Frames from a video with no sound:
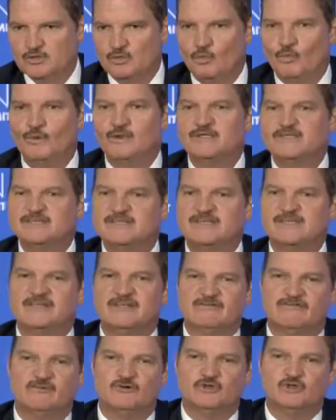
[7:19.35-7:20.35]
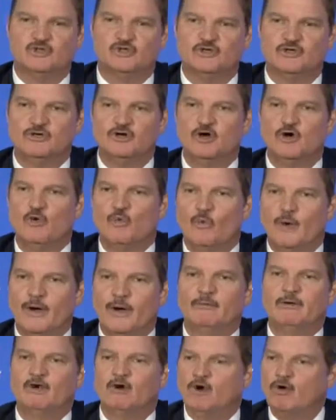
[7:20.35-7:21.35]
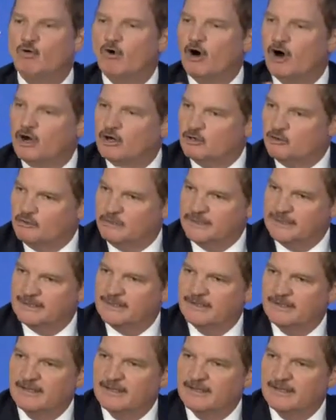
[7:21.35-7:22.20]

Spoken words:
will see the future when we go all green.